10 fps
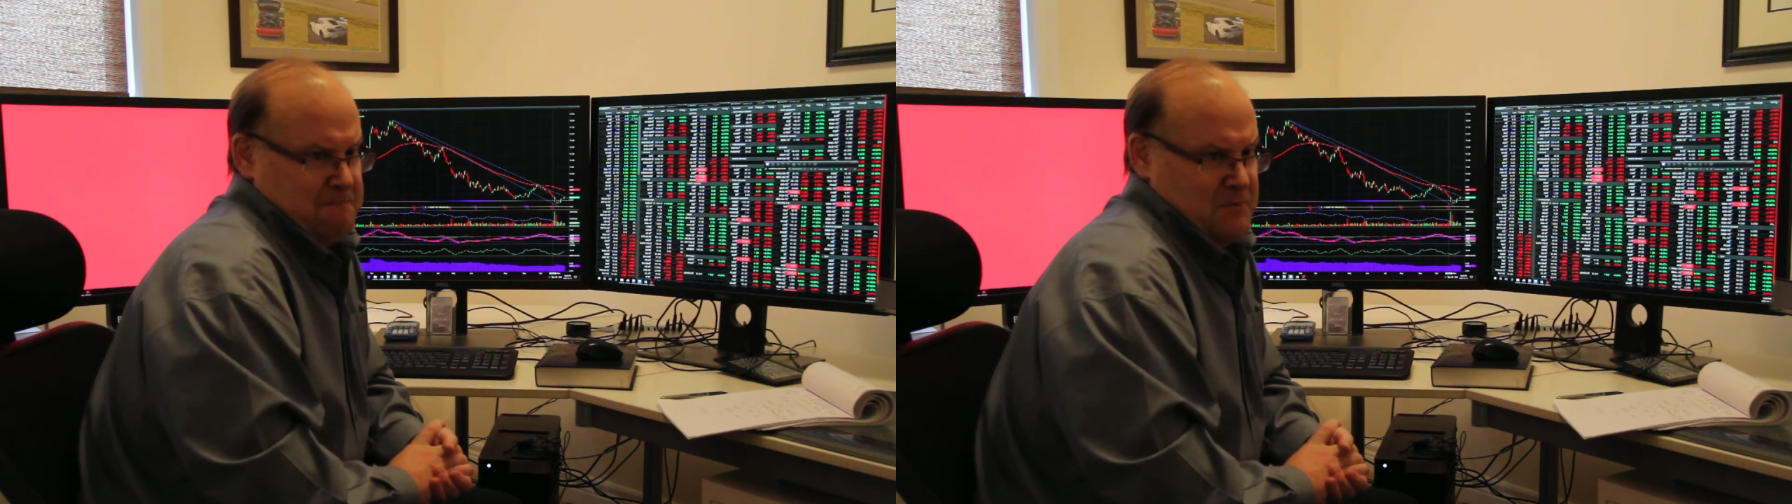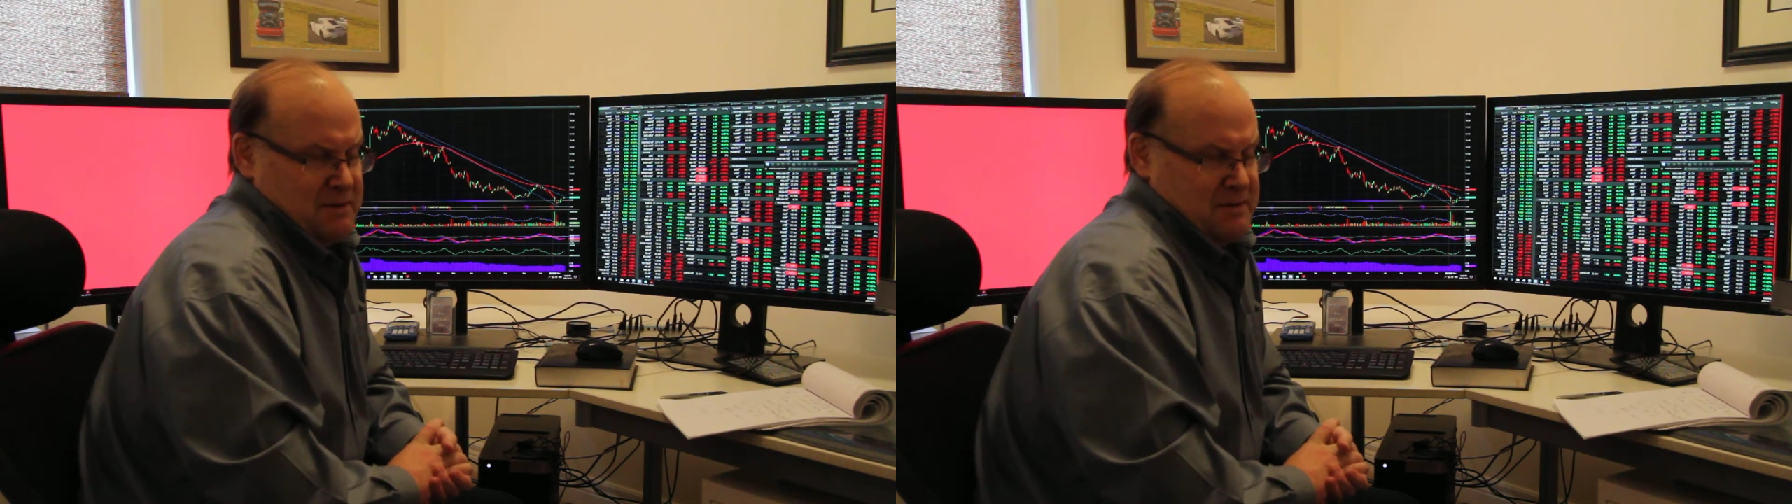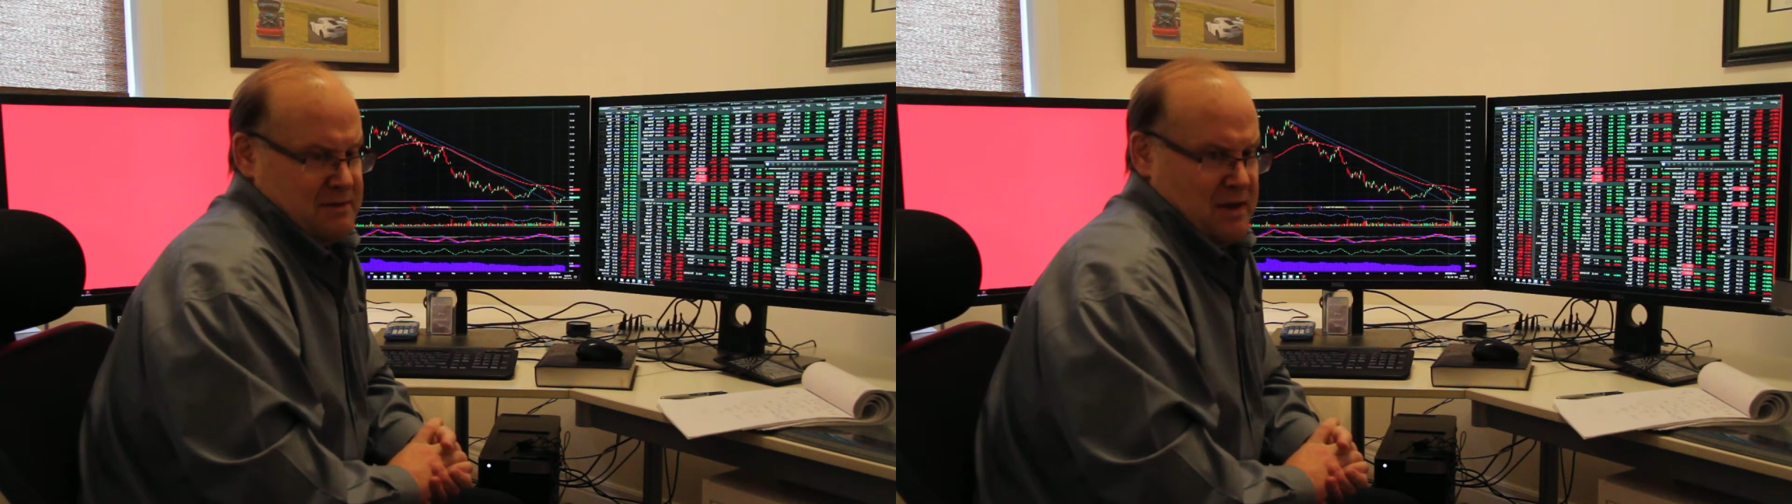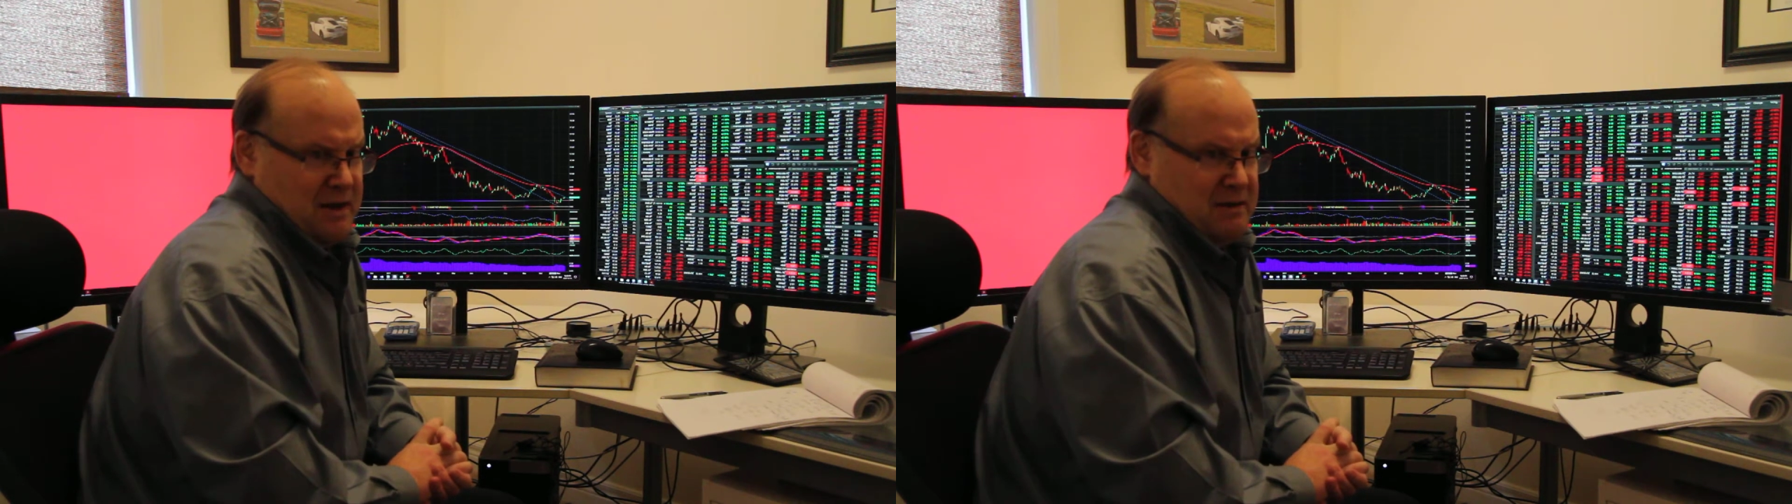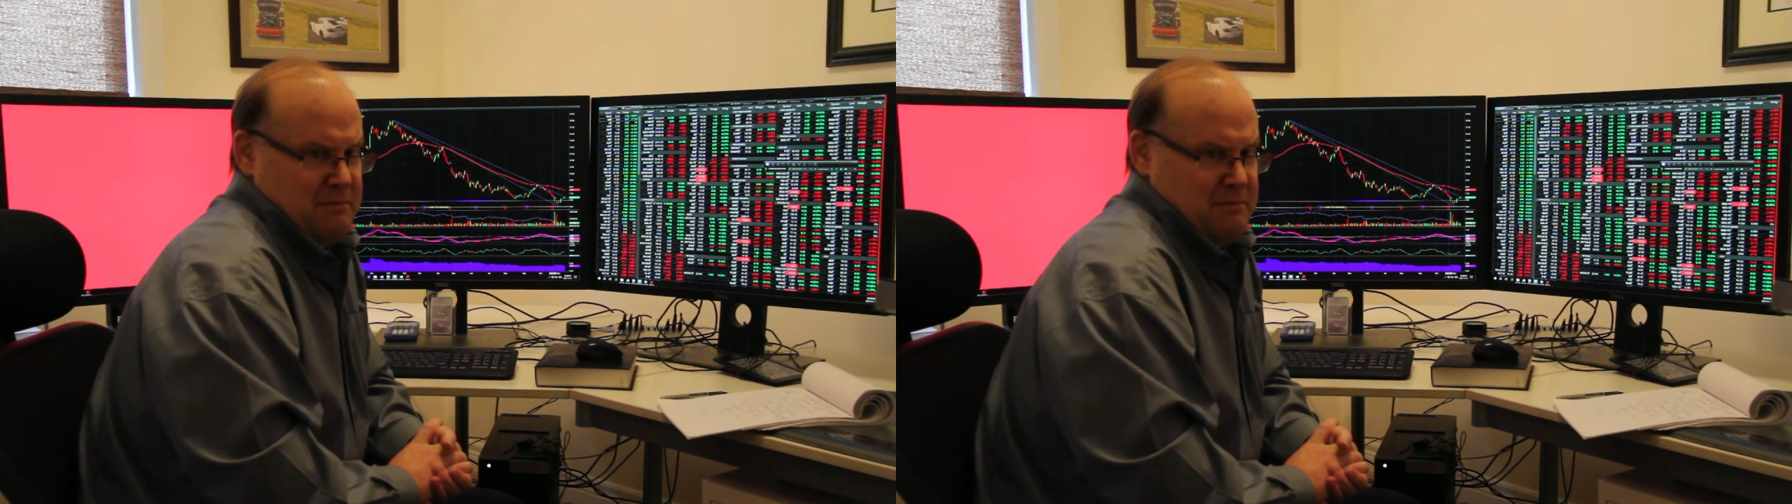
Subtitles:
it's not going